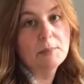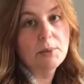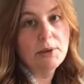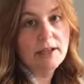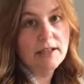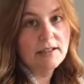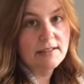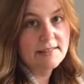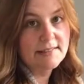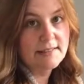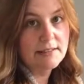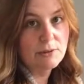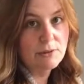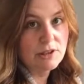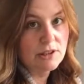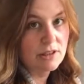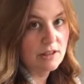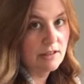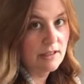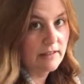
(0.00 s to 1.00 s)
brownies and it would
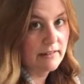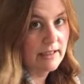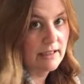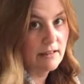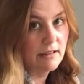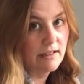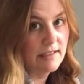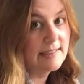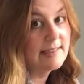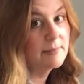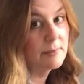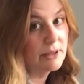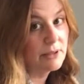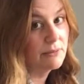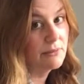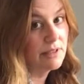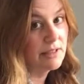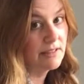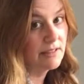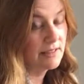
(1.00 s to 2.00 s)
turn out that nice, but it really